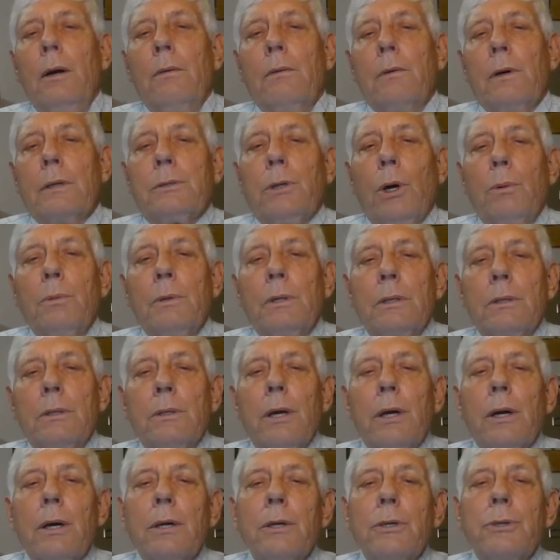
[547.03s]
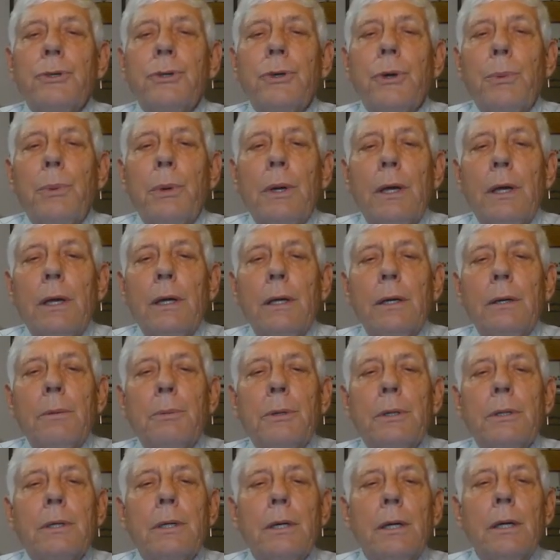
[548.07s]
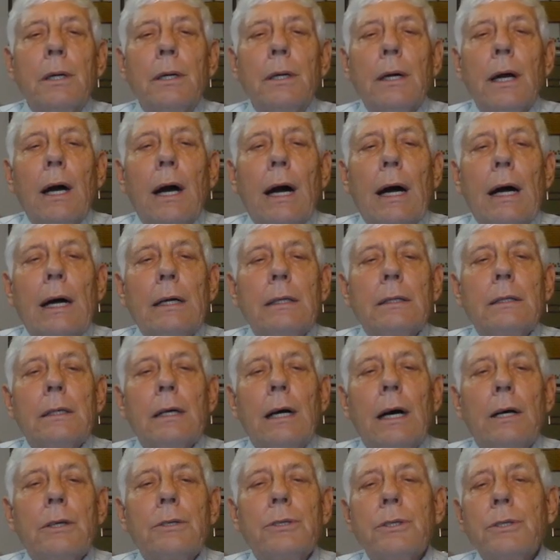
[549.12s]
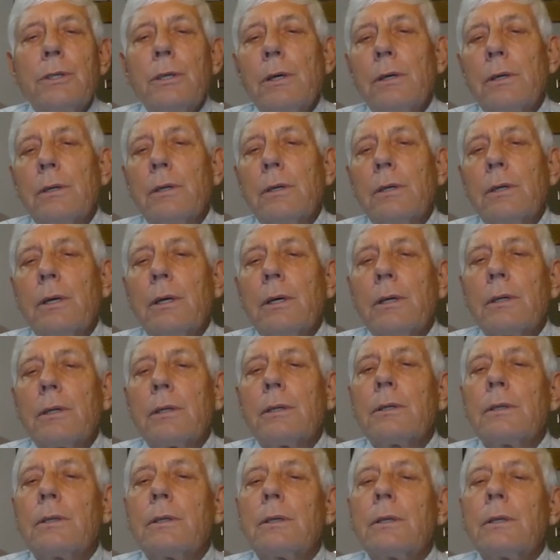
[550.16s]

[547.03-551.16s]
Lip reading: V'tomer shvi biti ad asher